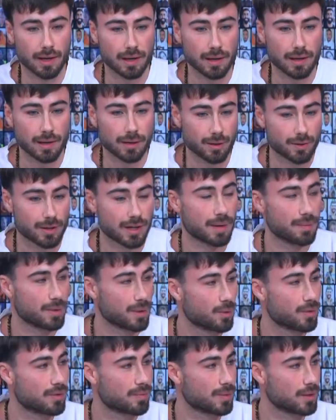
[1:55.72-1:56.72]
you're
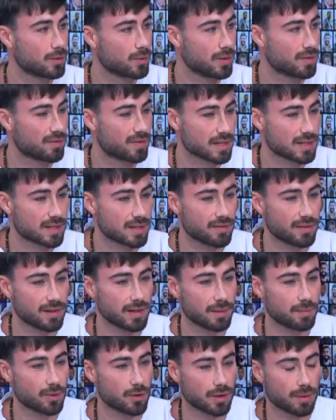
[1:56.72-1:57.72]
coming with me to the
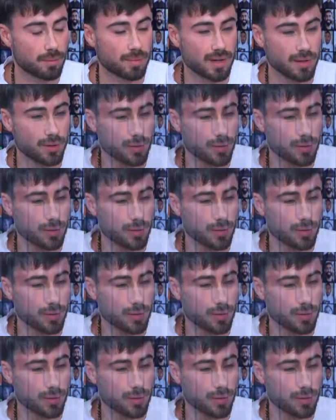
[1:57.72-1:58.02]
festival, I'm gonna buy you